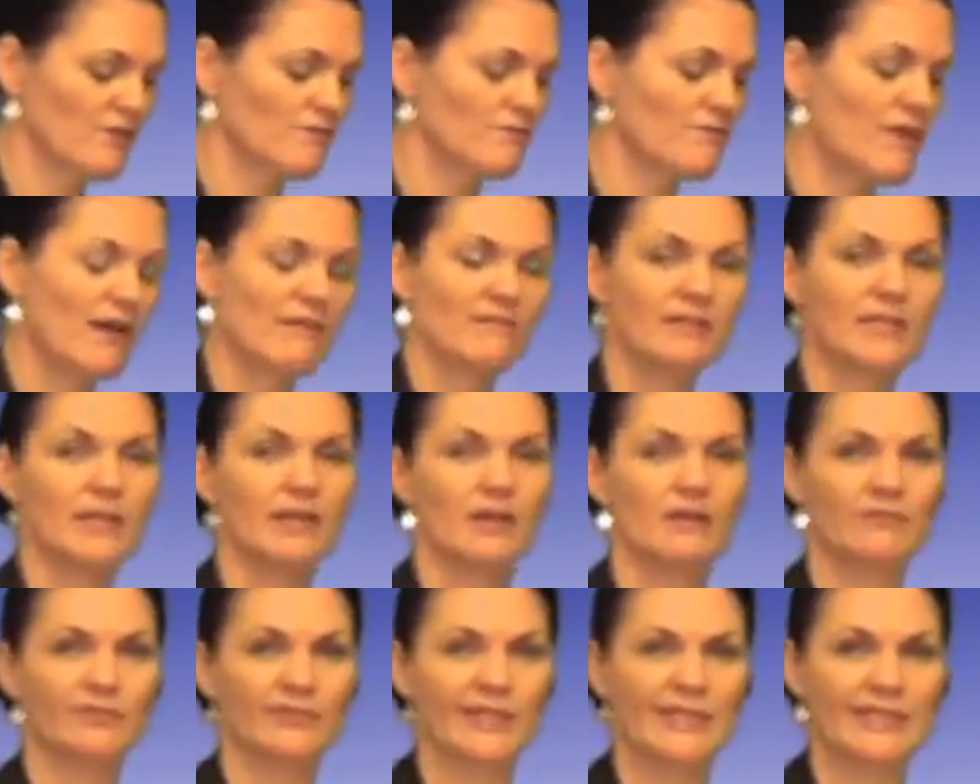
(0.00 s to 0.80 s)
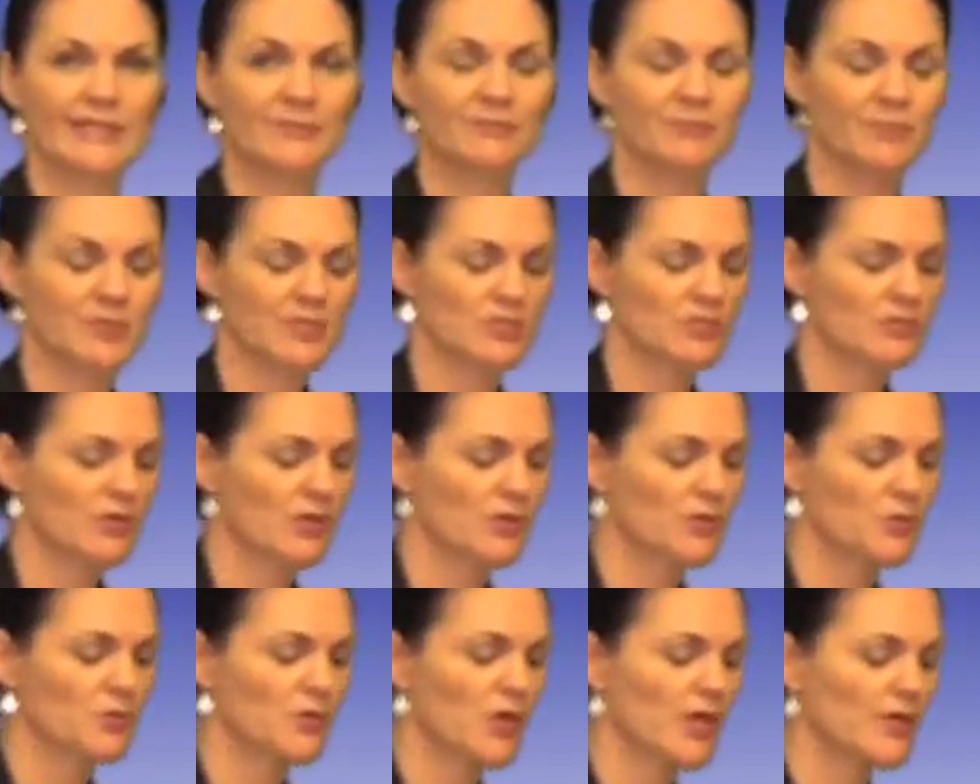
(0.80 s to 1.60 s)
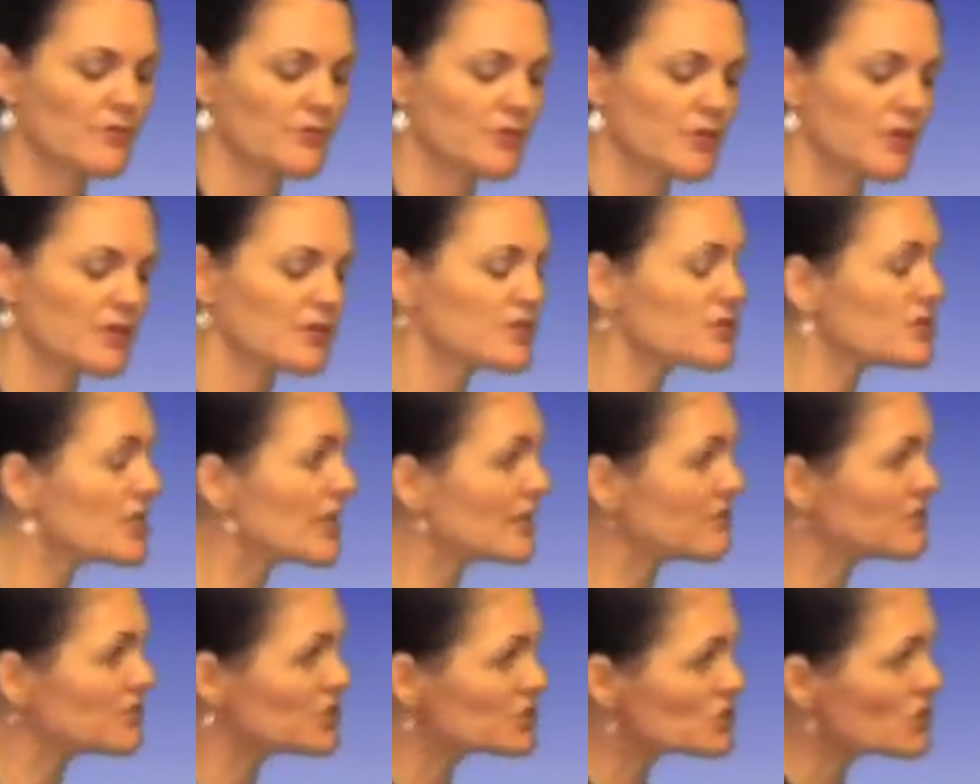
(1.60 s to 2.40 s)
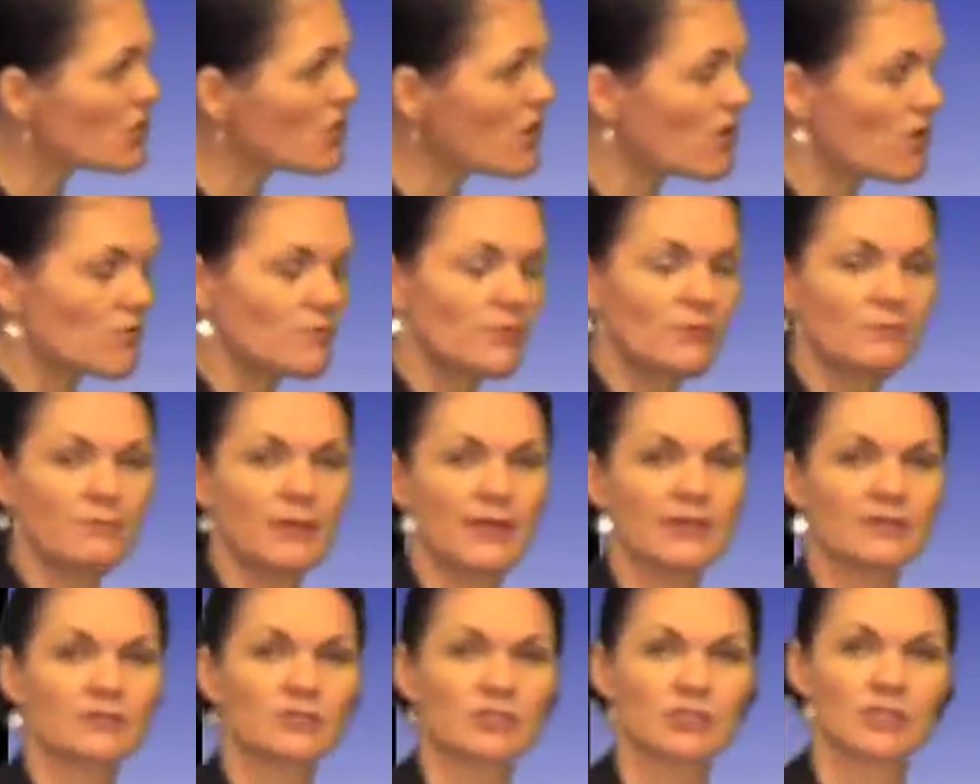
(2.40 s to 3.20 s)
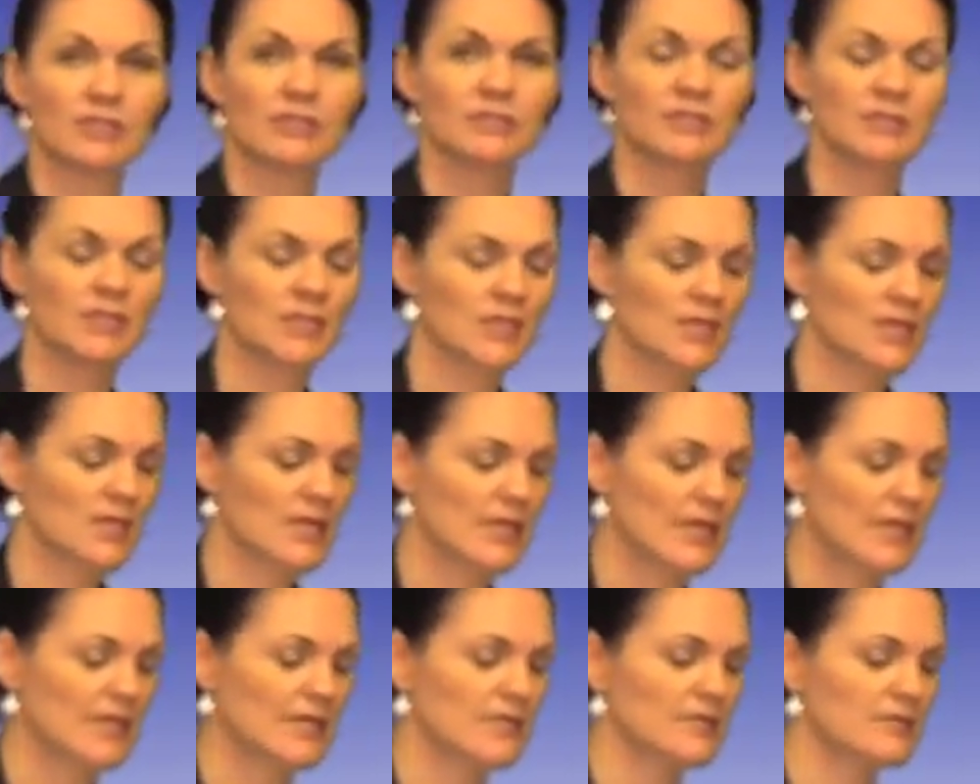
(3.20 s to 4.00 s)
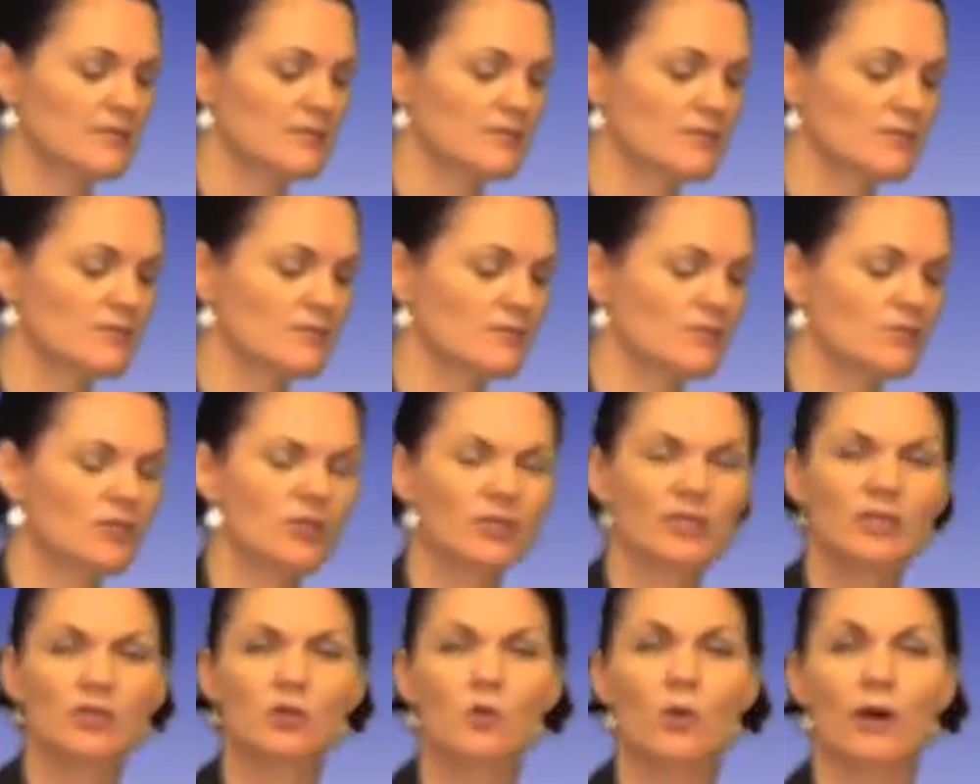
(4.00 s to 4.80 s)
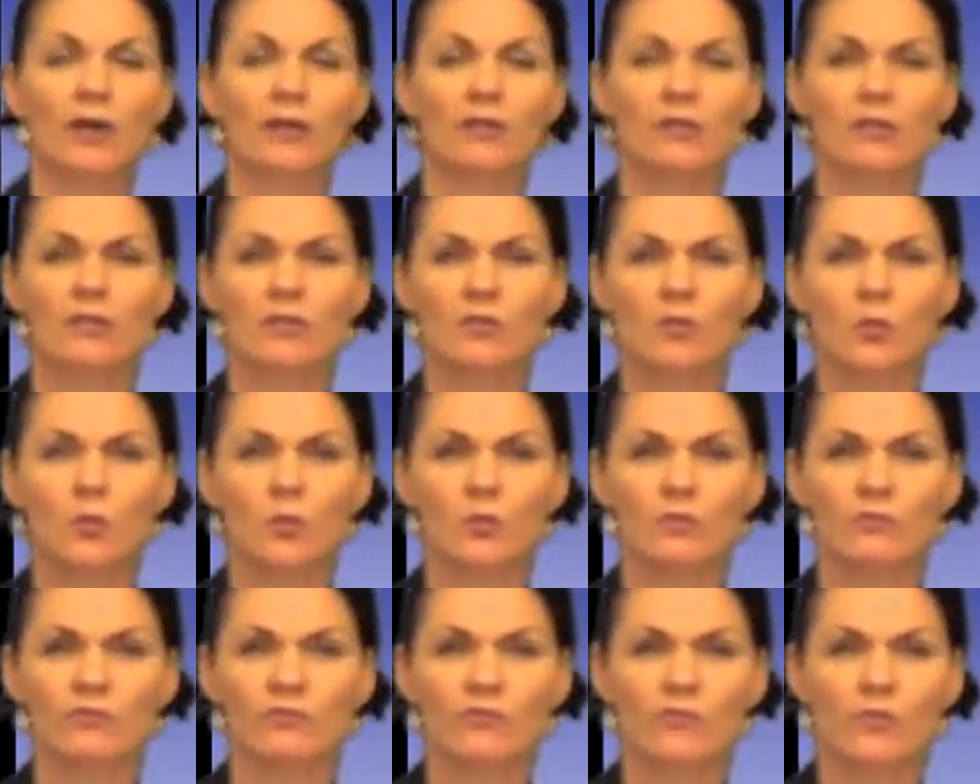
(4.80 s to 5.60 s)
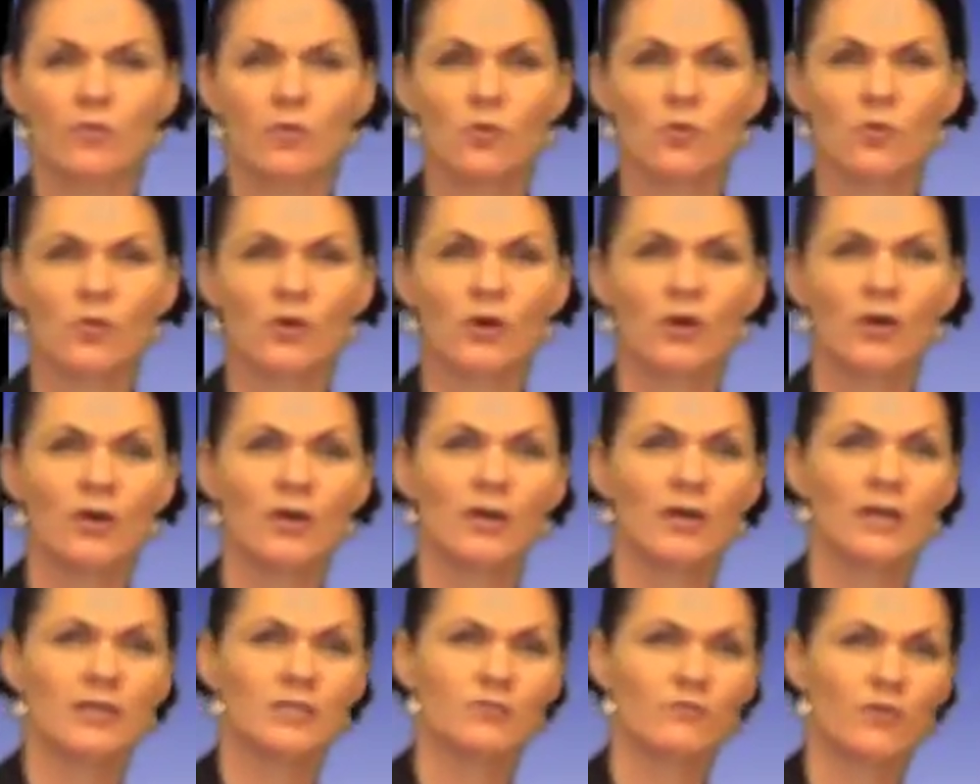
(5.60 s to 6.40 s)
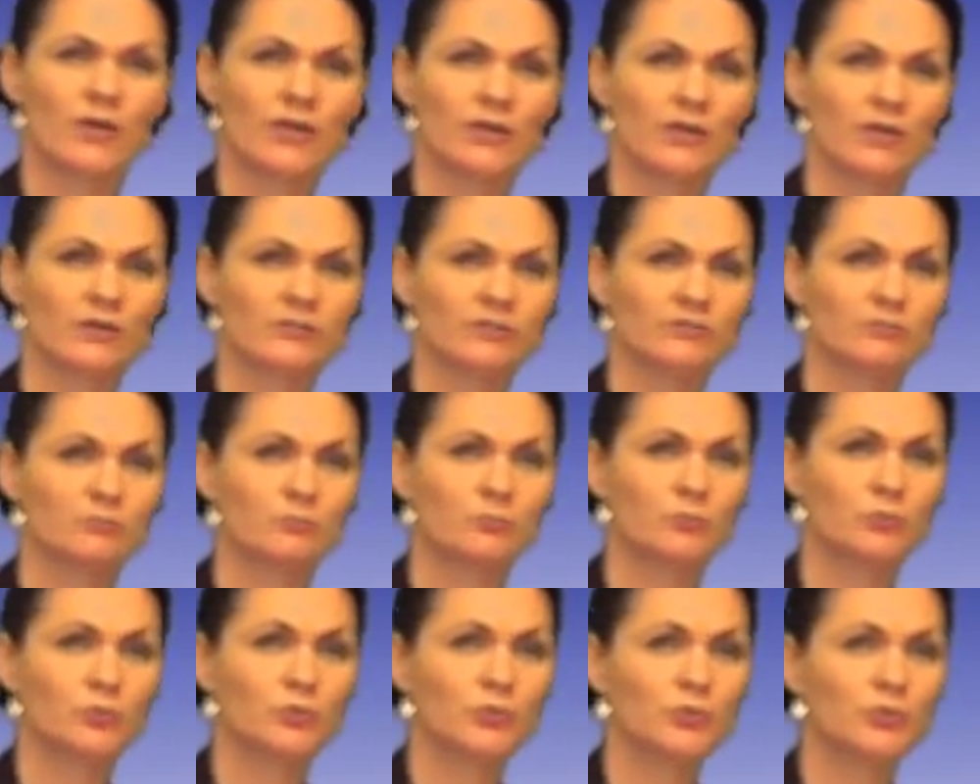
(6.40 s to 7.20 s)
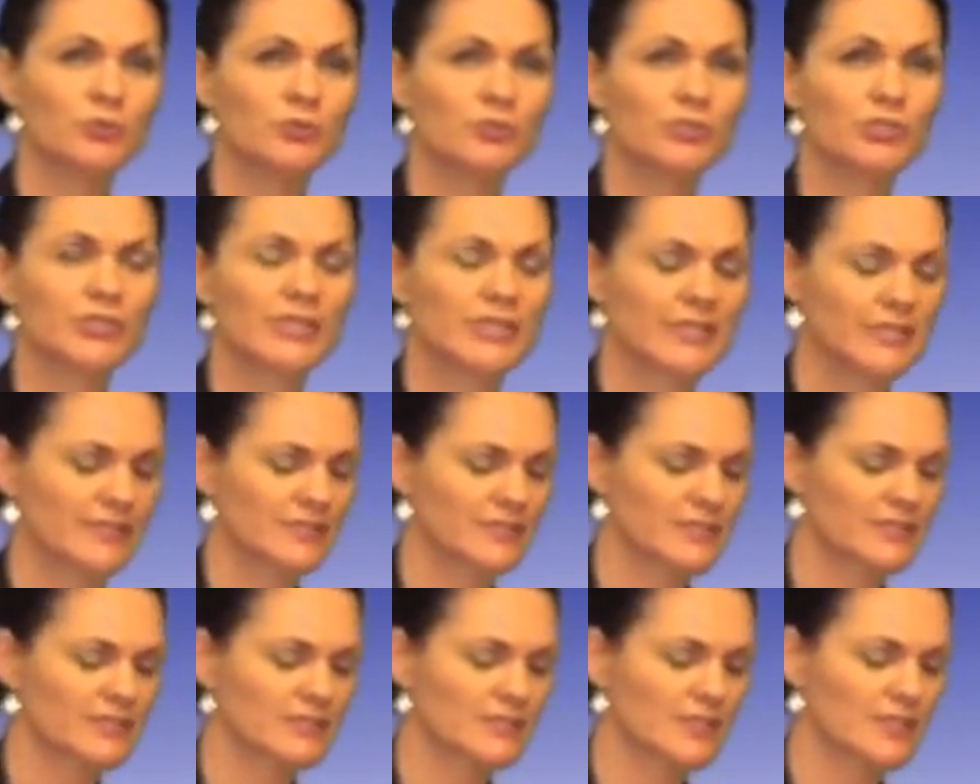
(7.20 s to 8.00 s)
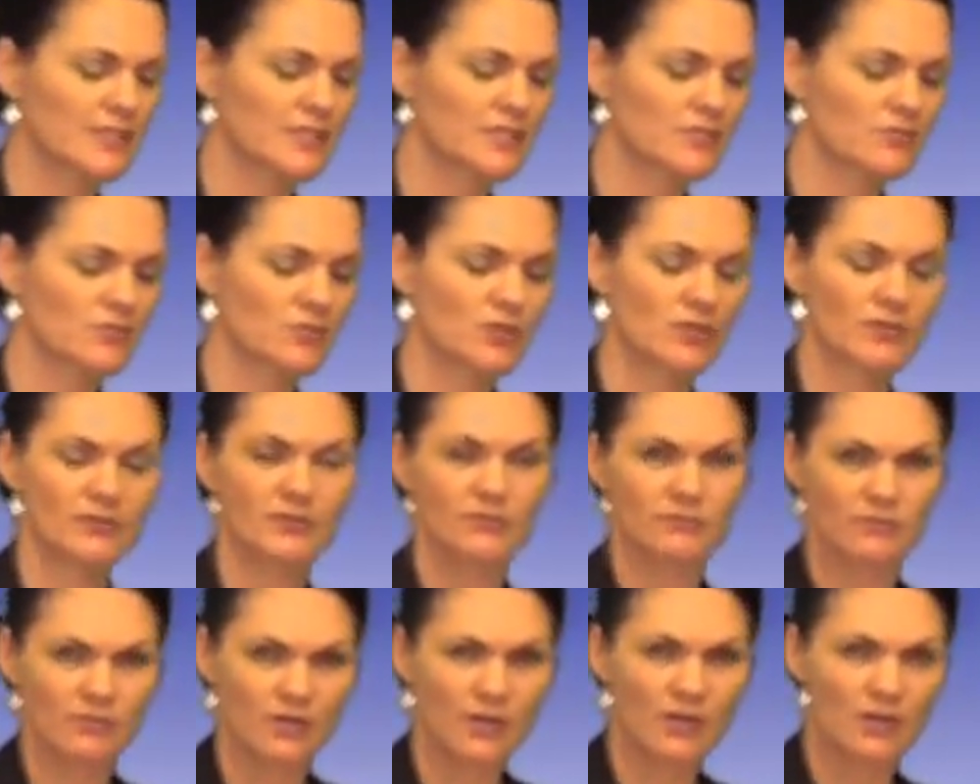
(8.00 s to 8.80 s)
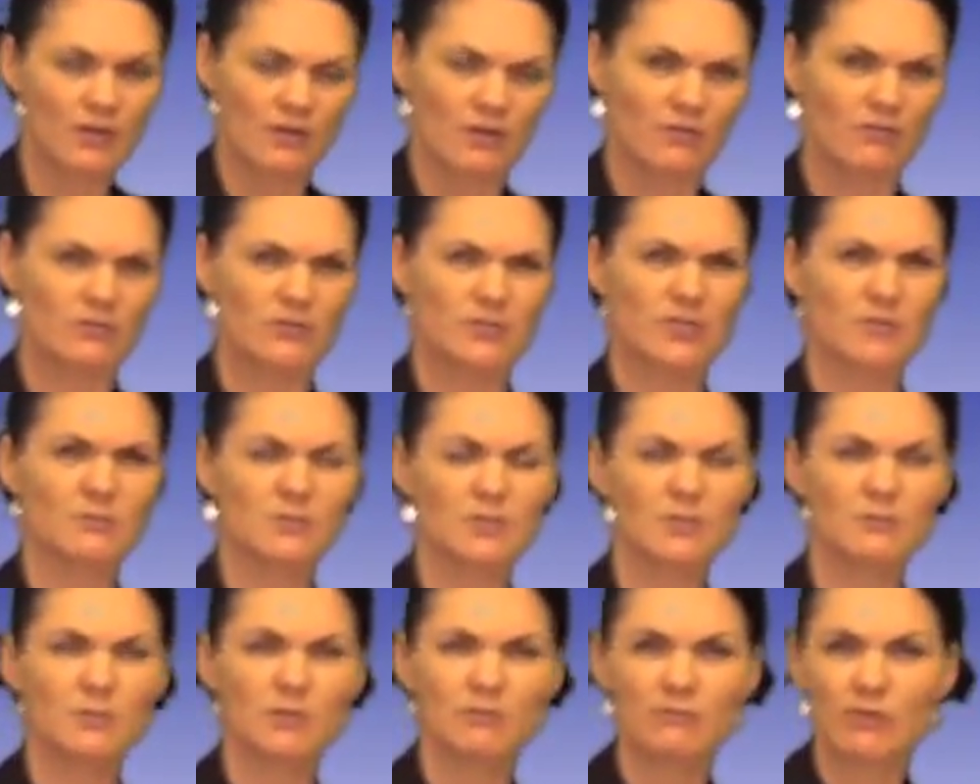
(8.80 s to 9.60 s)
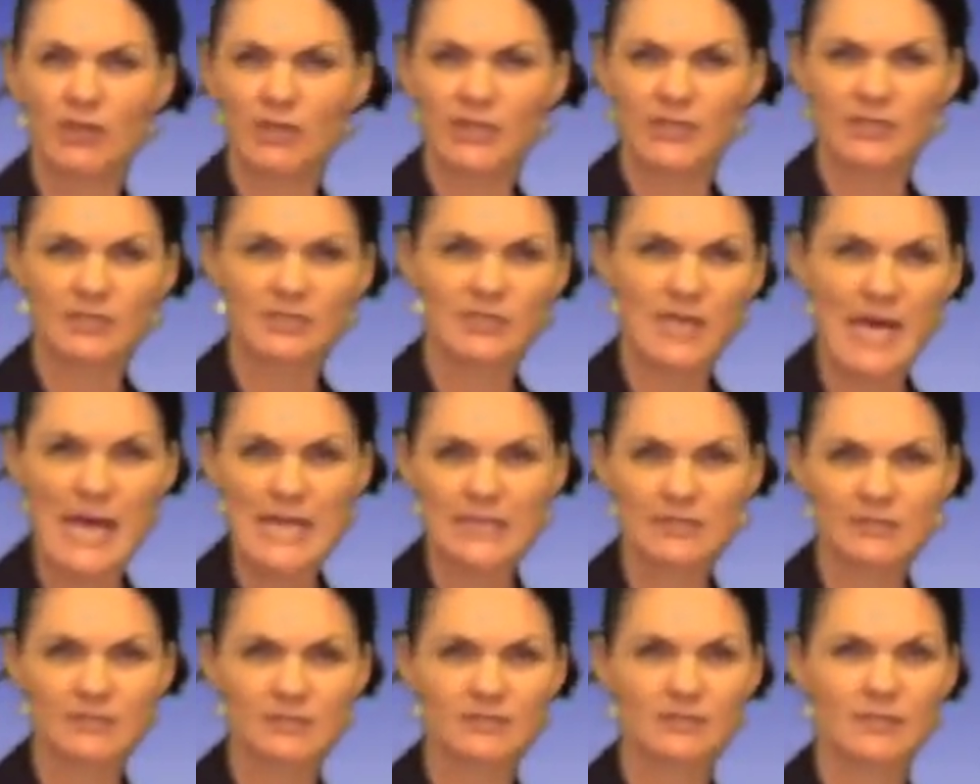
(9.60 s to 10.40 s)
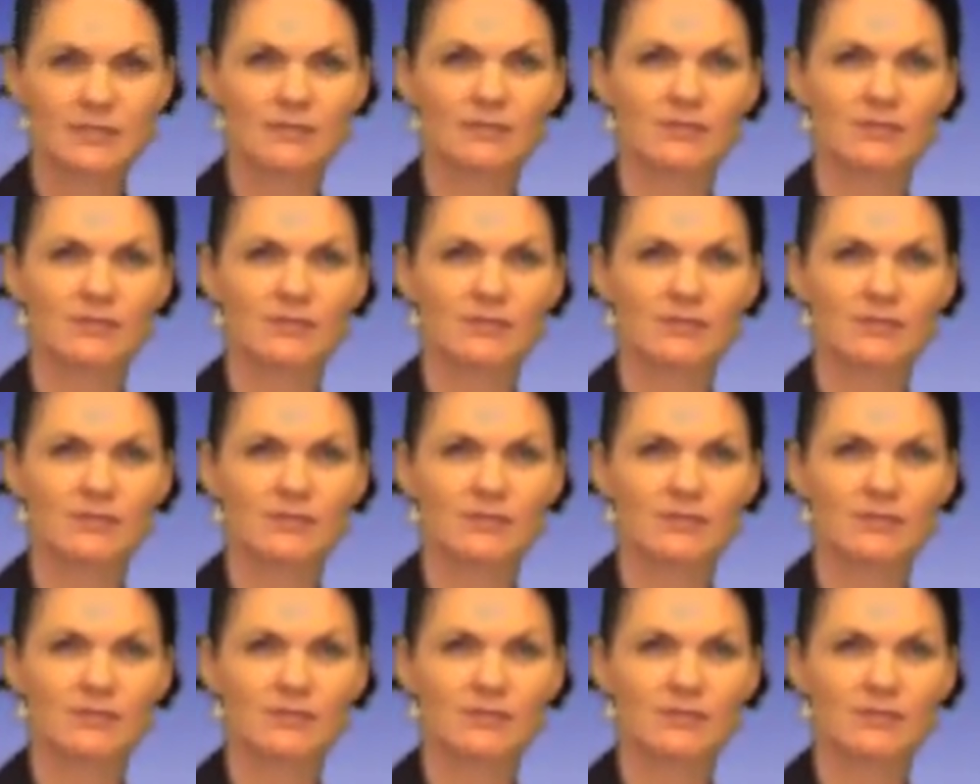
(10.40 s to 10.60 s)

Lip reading: very lovely. So in the top picture, he's looking quite thoughtful. He's very kind of brooding, isn't he? He's kind of seems to be really intensely